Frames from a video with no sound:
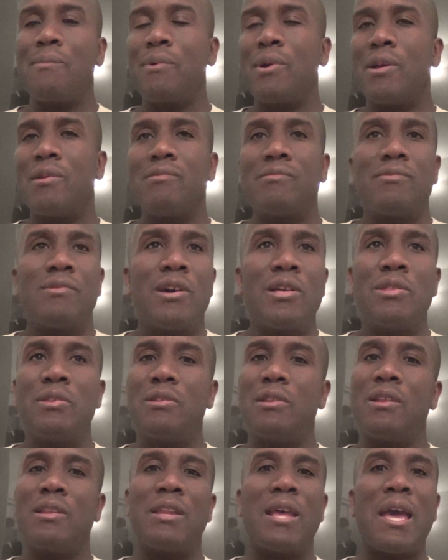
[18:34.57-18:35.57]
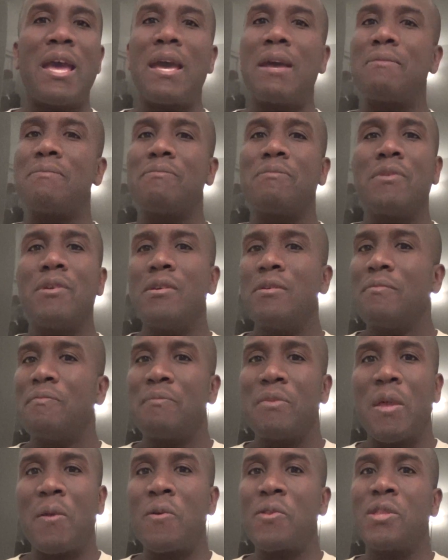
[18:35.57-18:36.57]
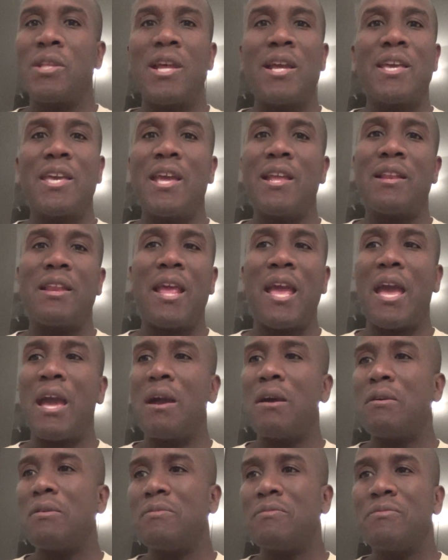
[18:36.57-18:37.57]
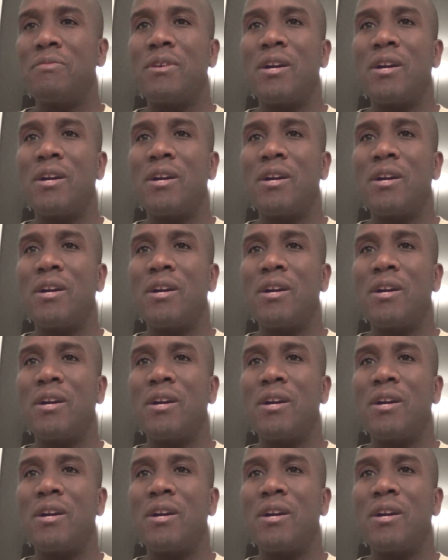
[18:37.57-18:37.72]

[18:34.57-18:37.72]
but other than that, everything I get now,